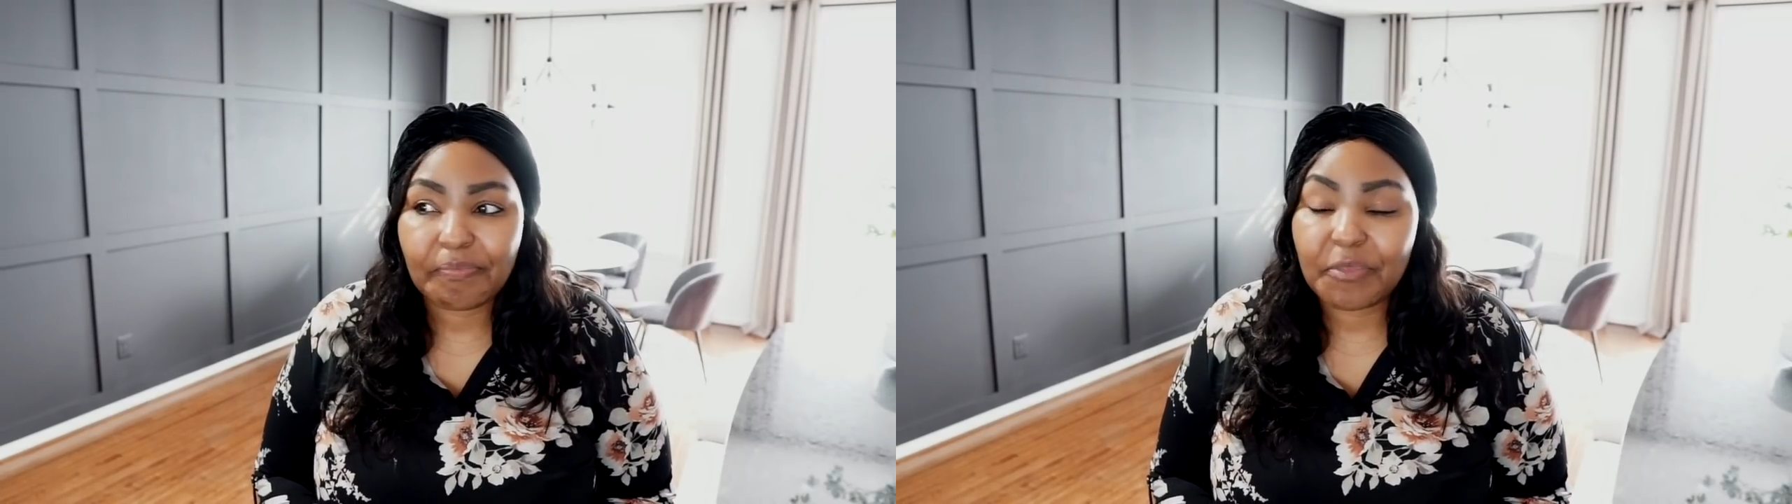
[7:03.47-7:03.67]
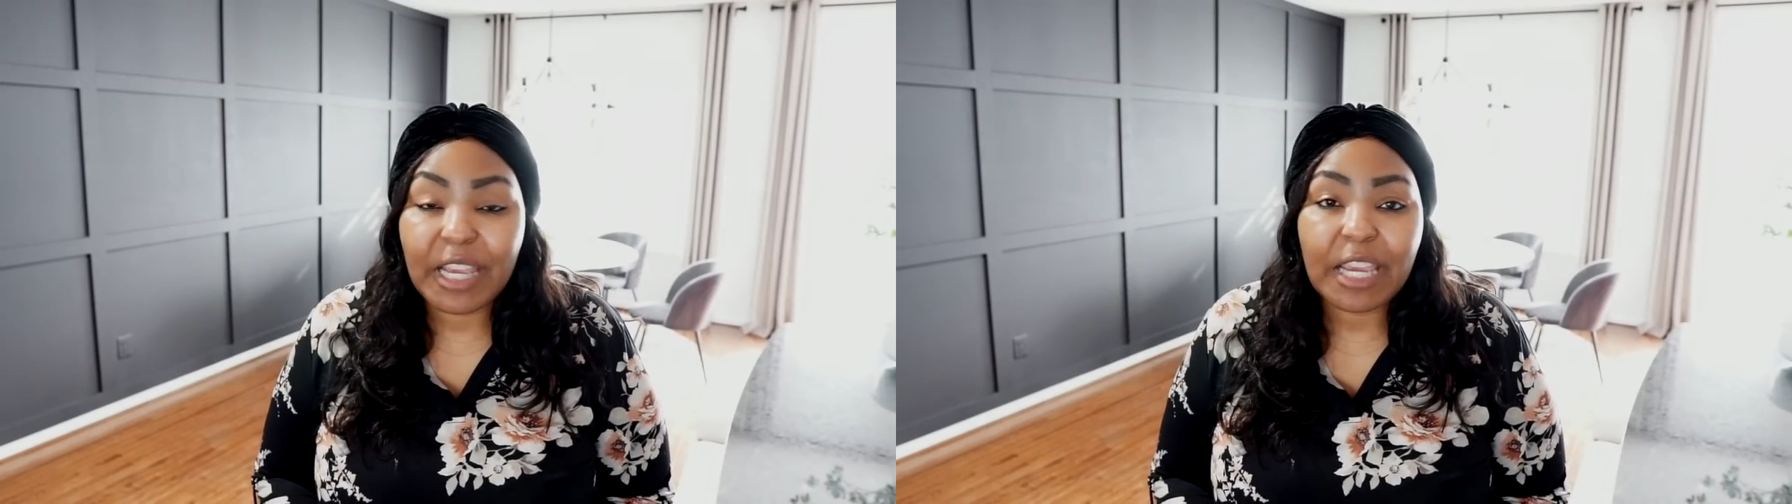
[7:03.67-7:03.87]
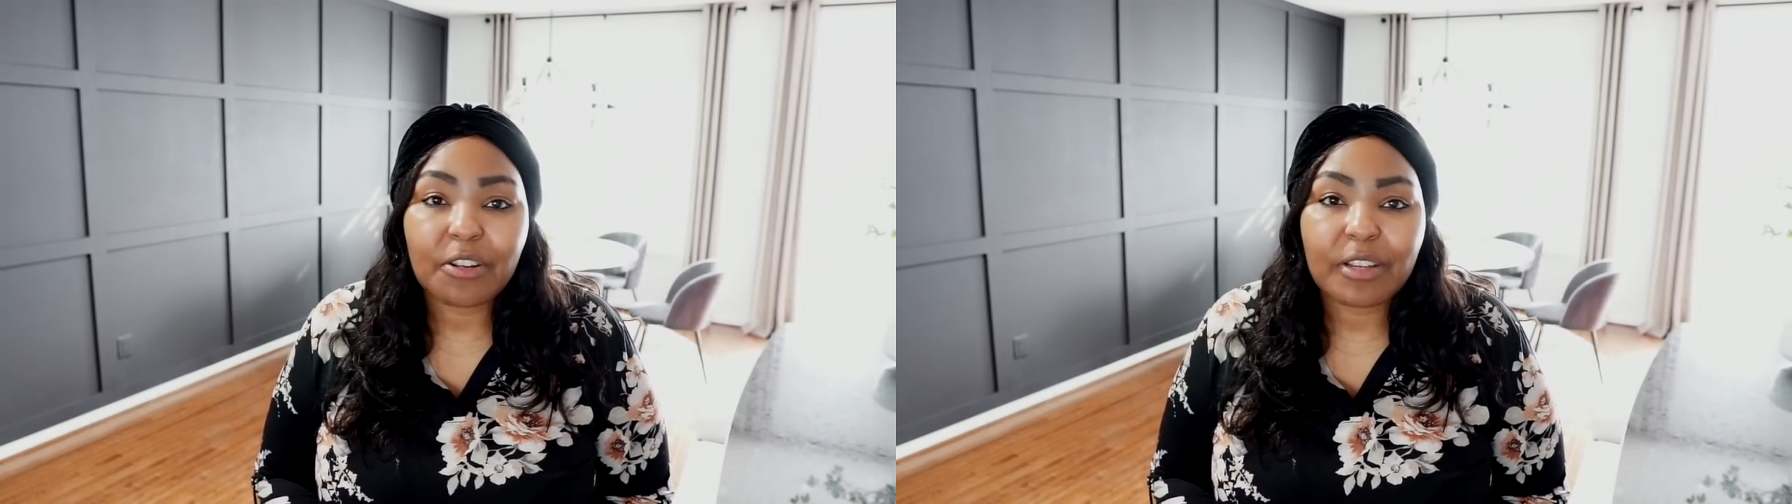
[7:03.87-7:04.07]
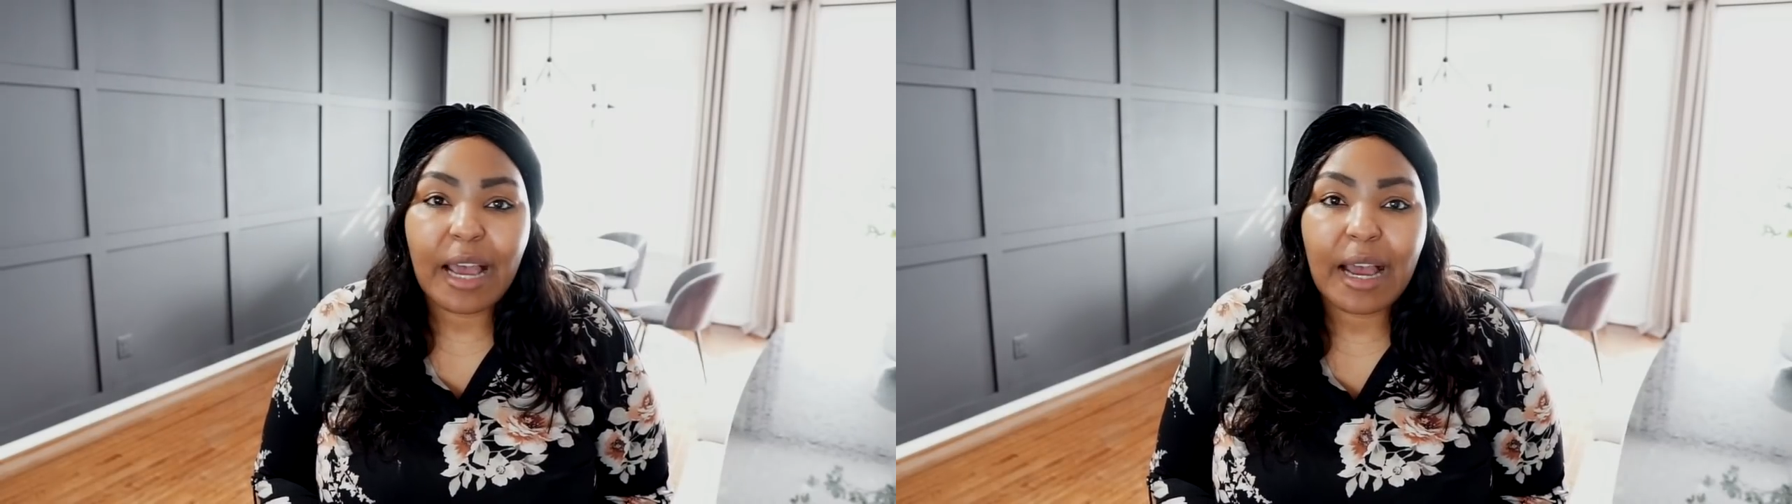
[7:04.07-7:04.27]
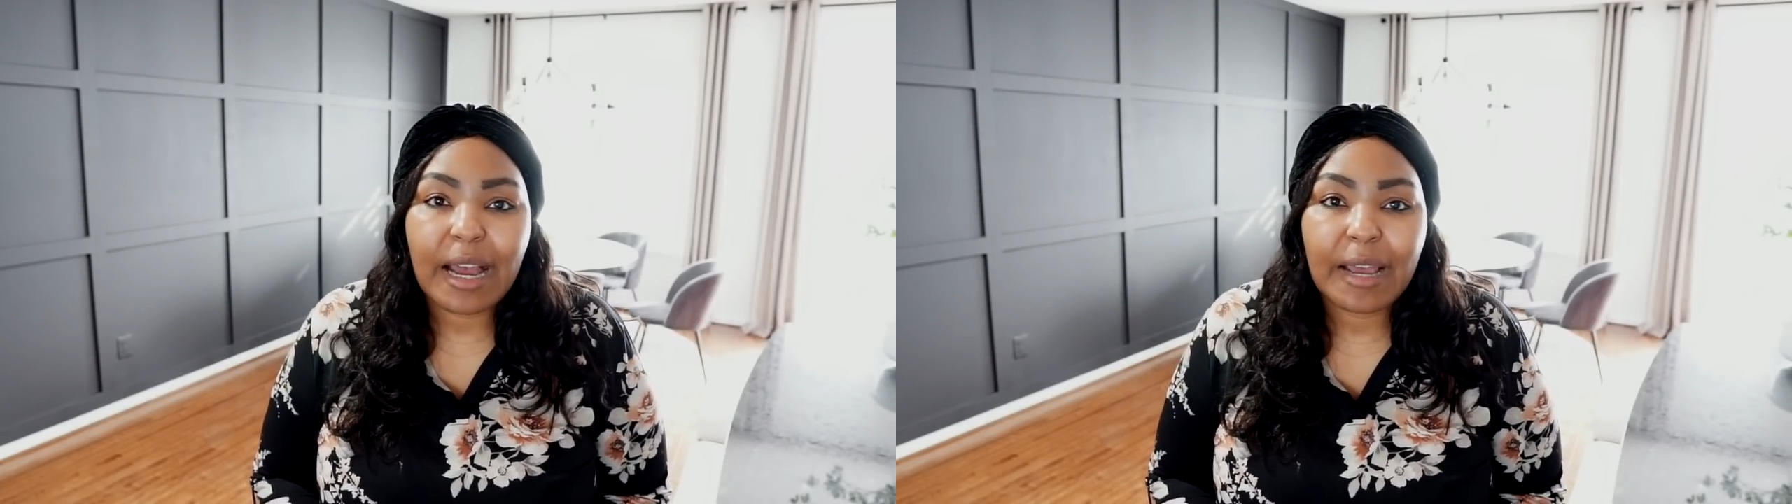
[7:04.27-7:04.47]
Take your
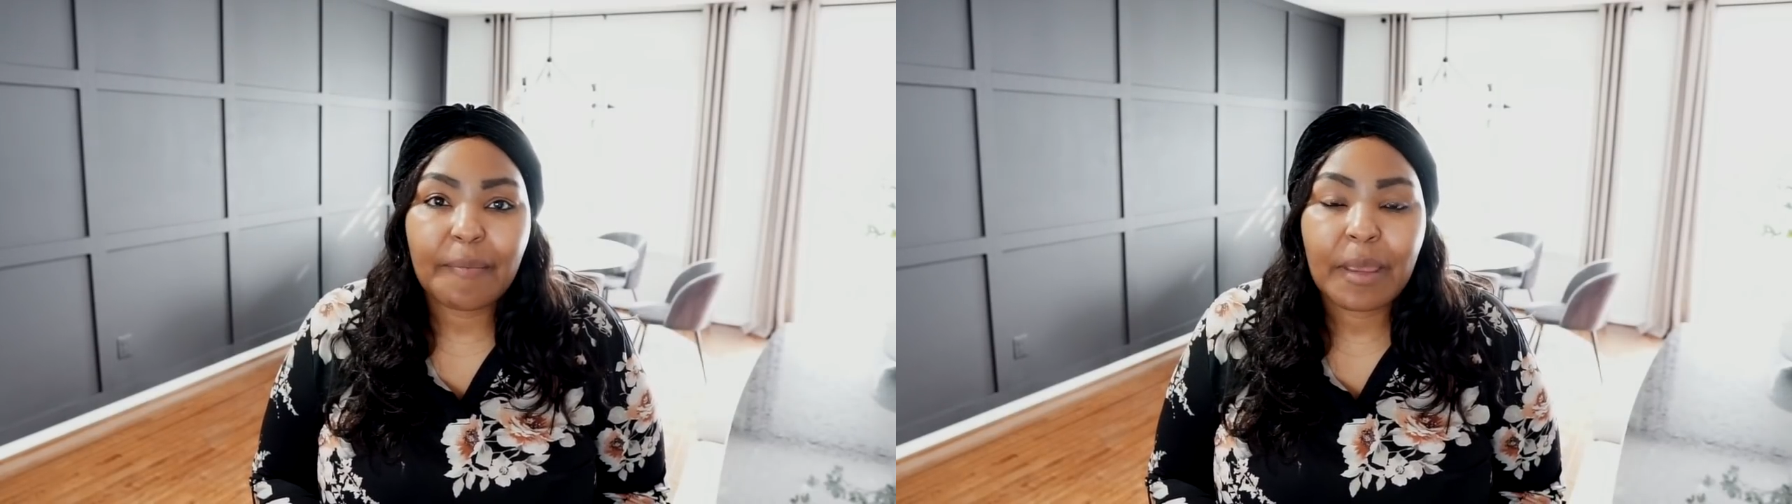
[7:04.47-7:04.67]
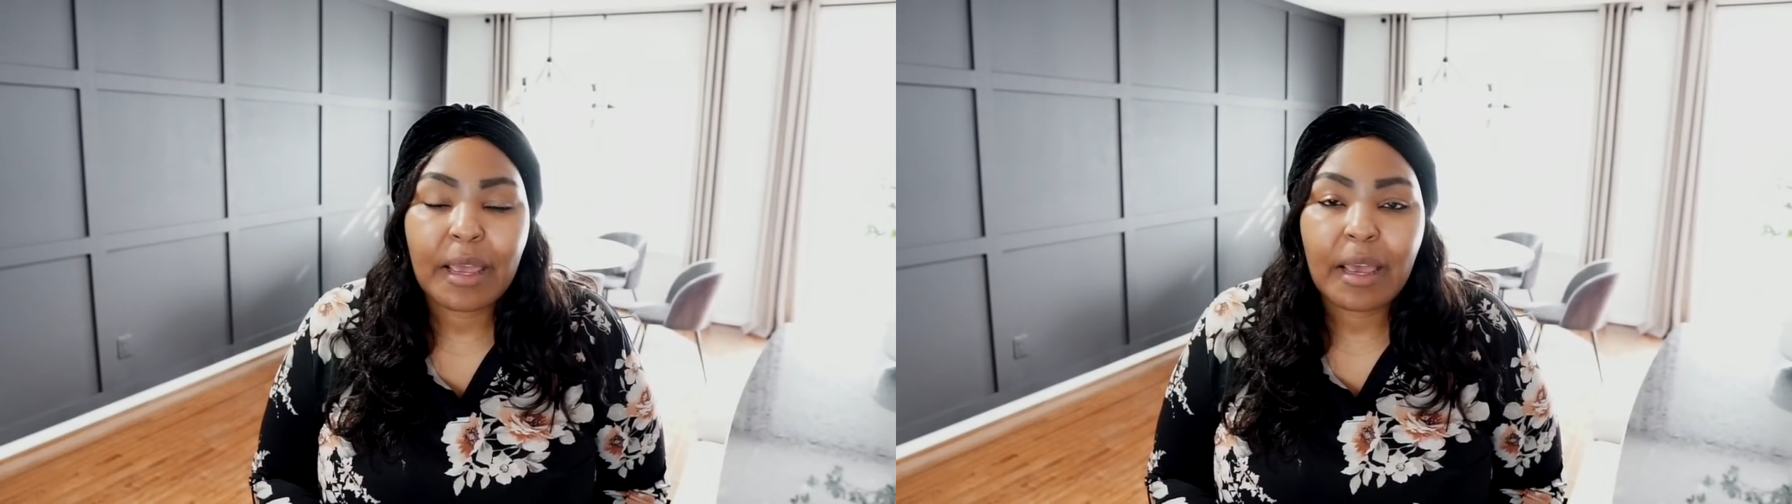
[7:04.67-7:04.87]
time.